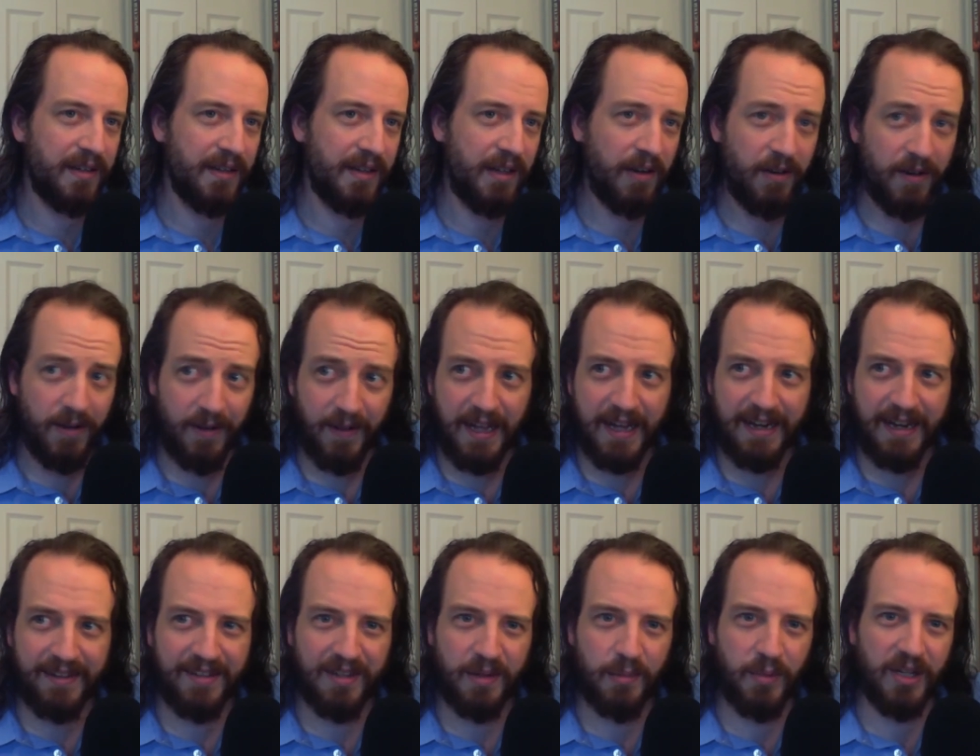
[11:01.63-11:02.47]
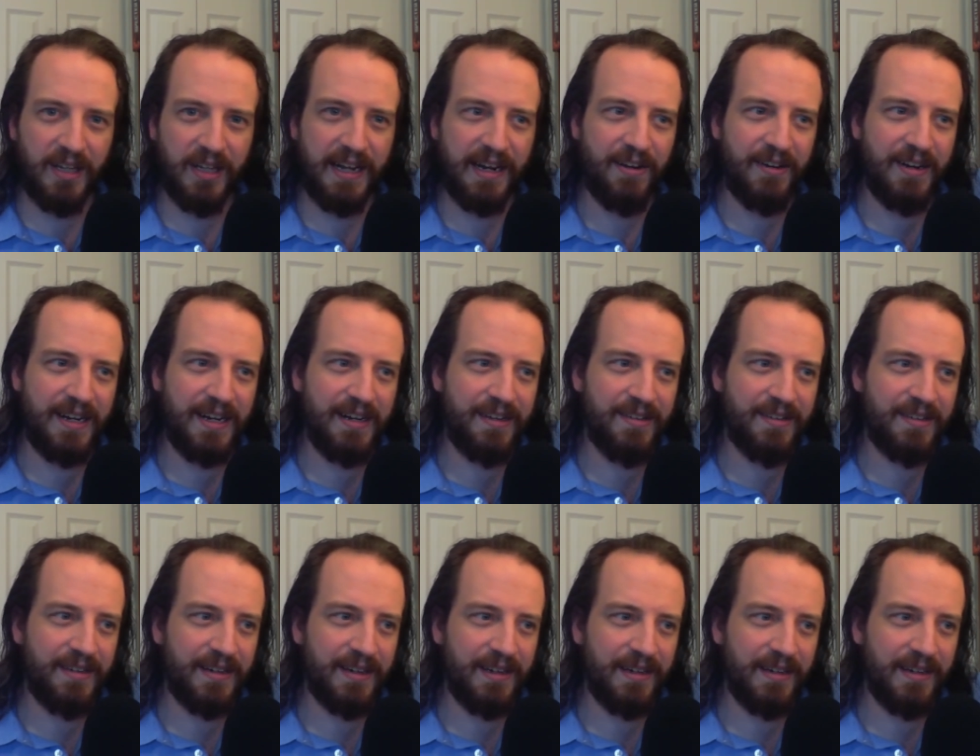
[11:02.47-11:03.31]
There are a lot of
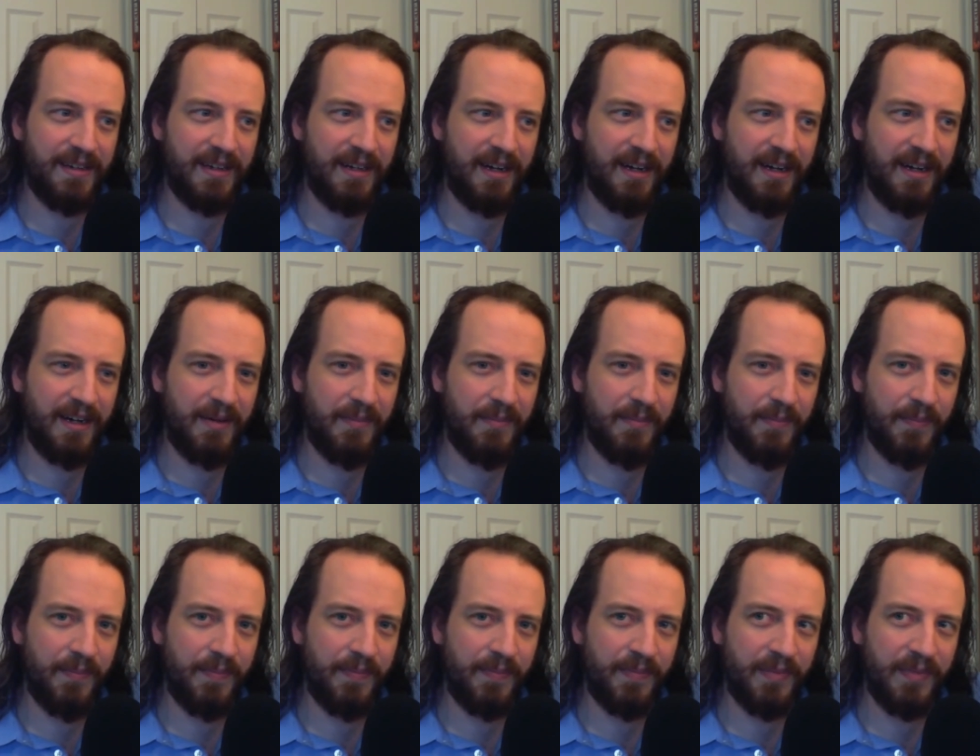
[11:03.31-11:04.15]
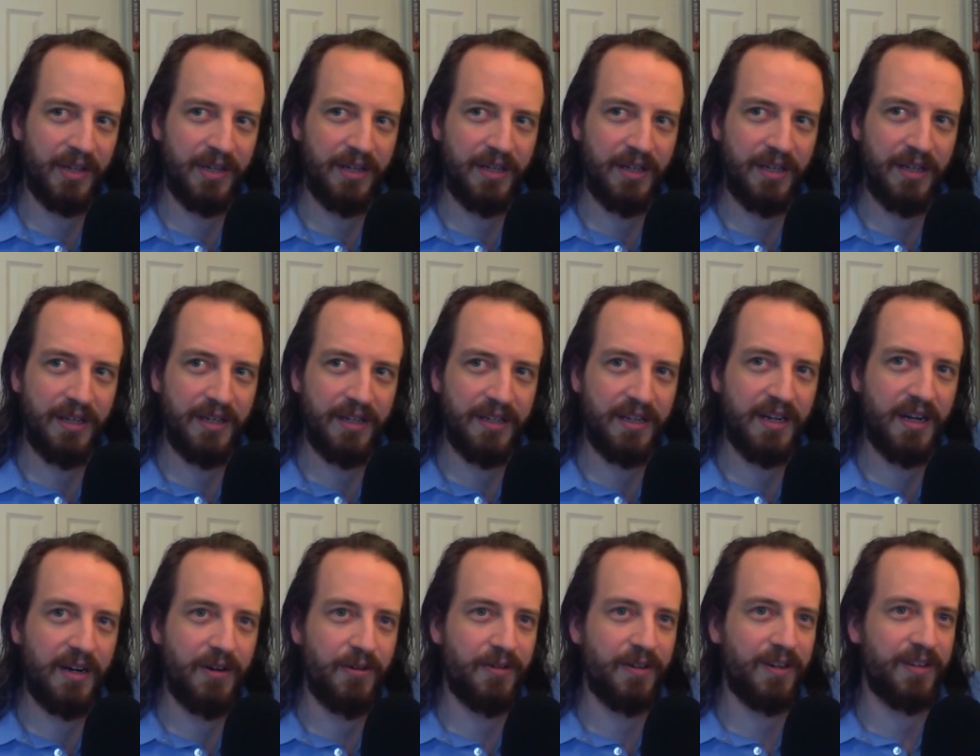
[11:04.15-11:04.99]
similarities, um, you
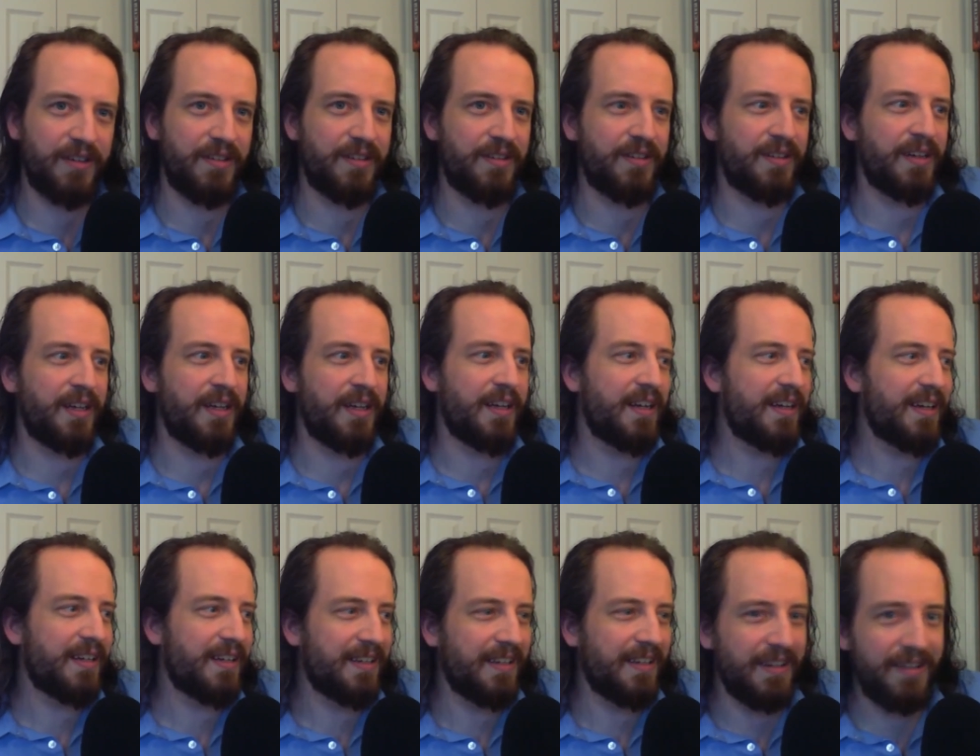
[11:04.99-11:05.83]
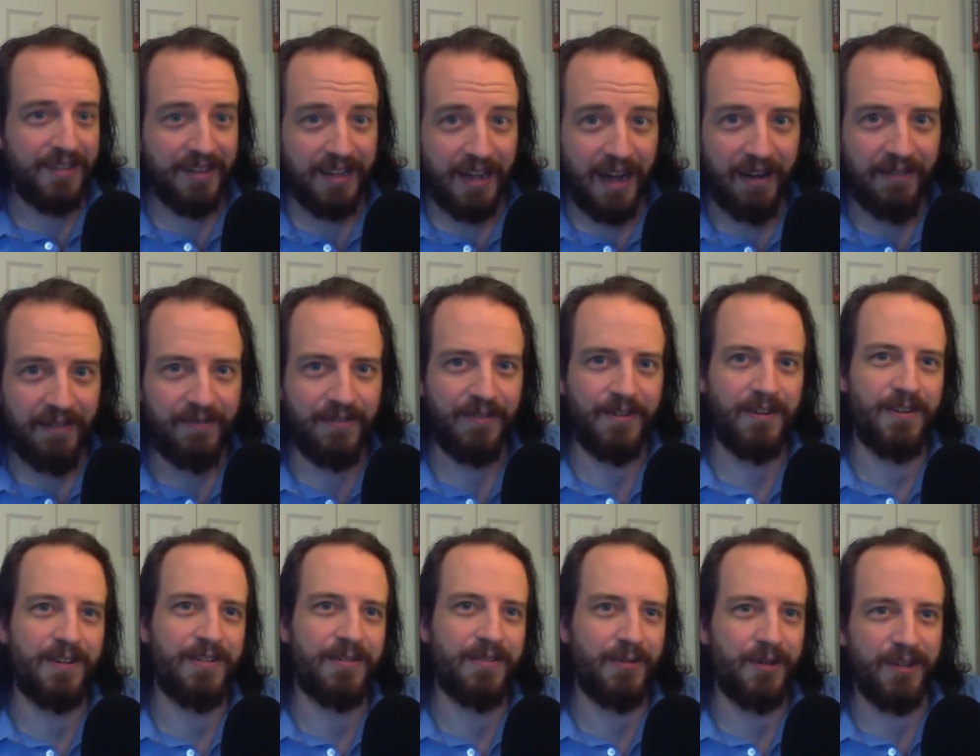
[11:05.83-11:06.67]
know, because
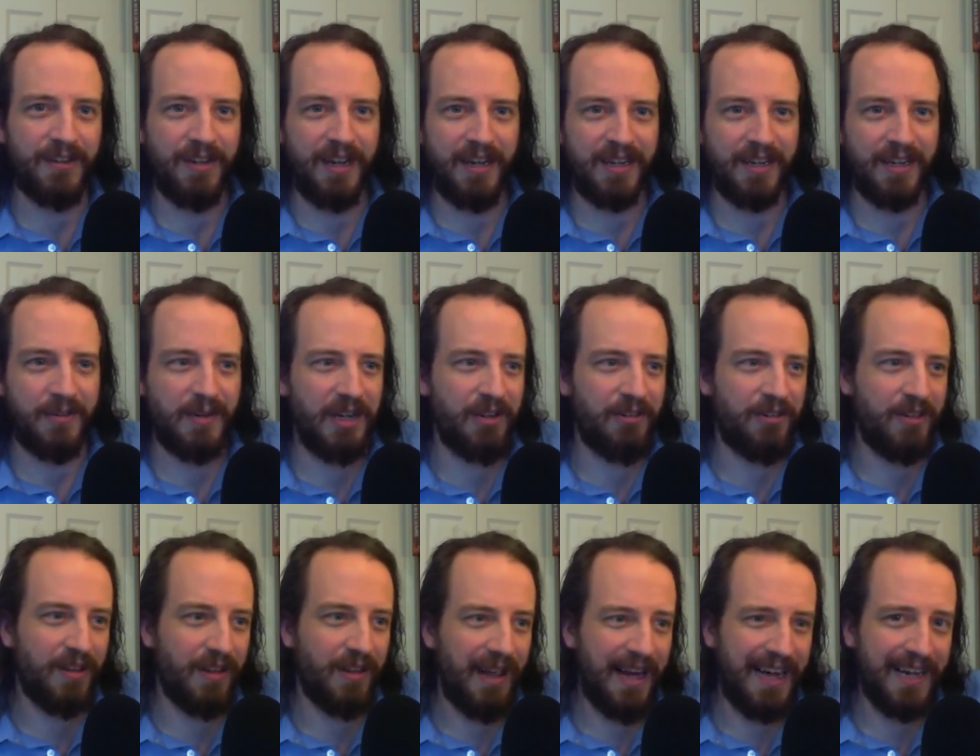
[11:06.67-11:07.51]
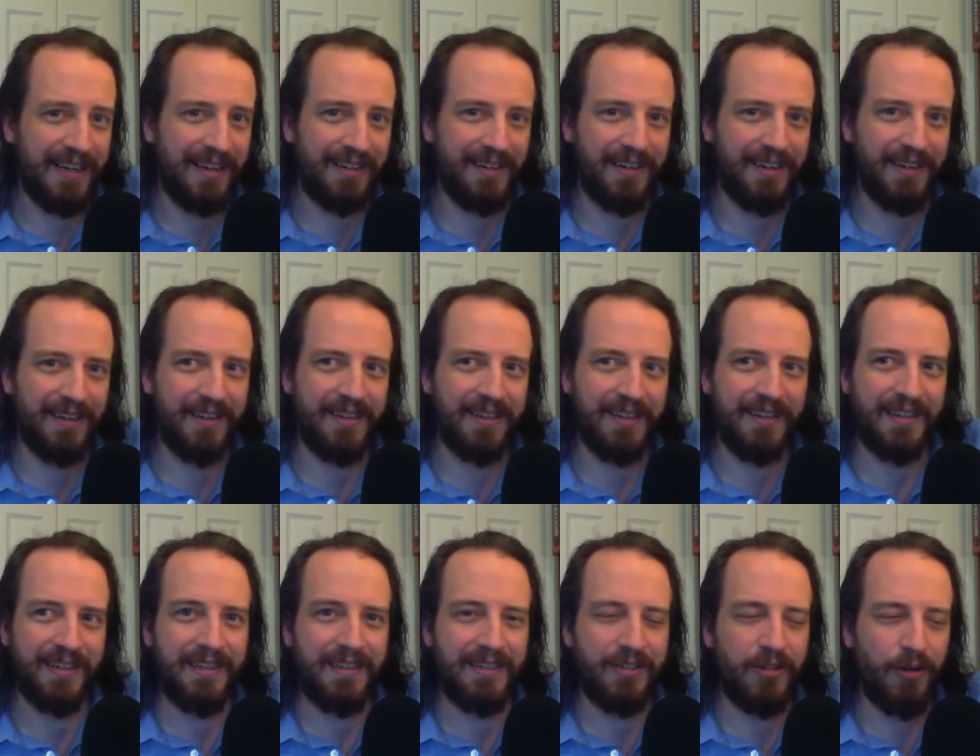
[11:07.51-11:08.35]
discomfort. We're talking about Glokta
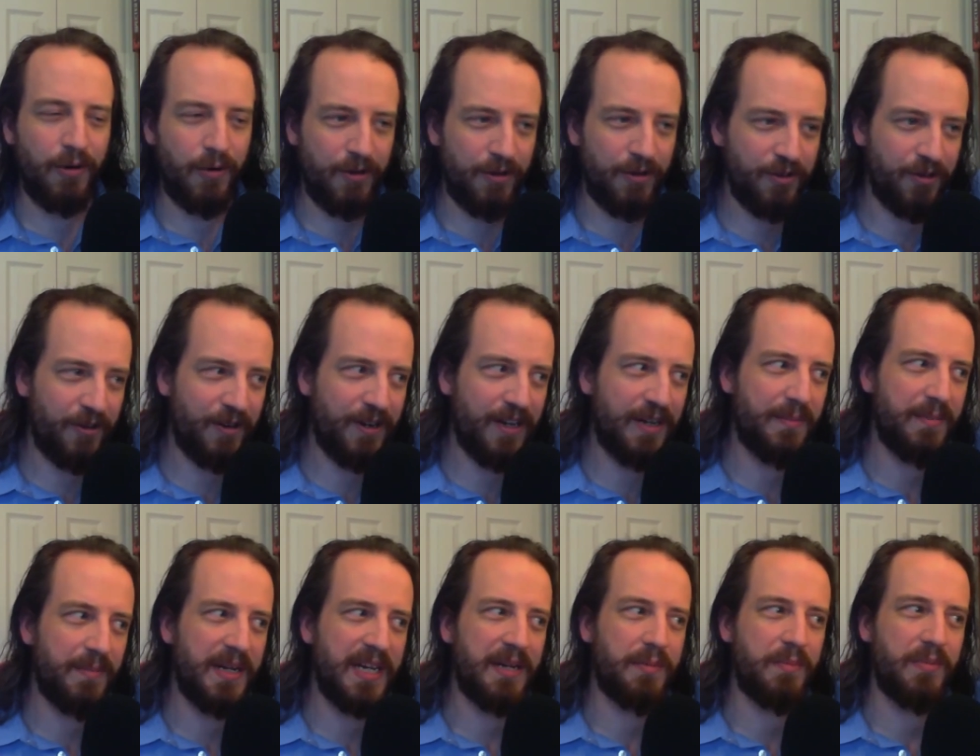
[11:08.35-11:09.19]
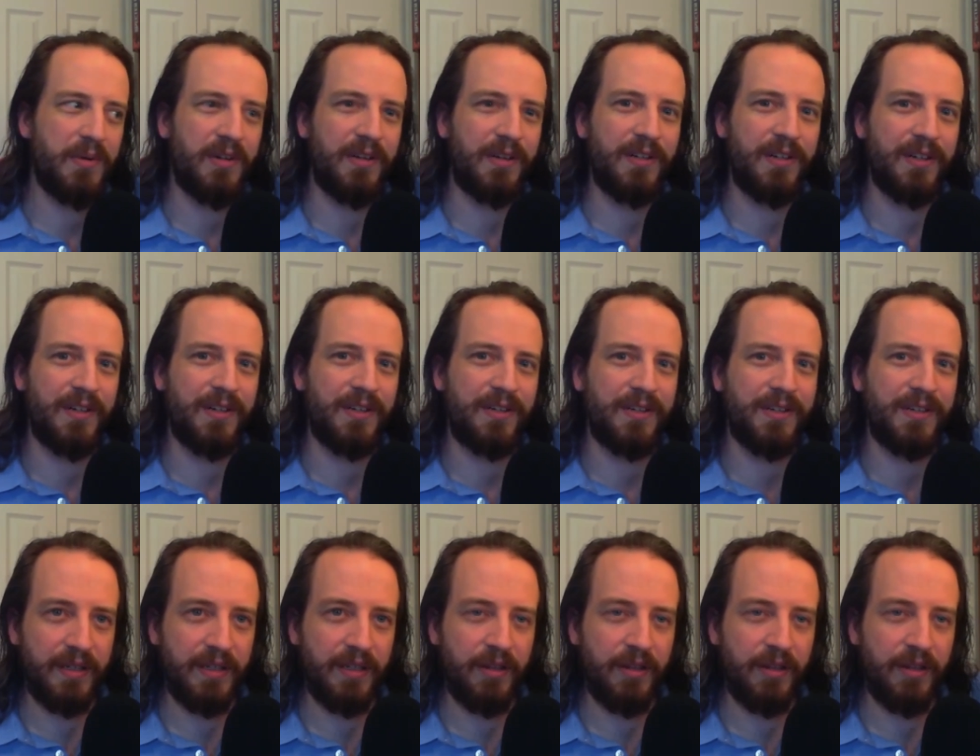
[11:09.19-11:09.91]
torturing people.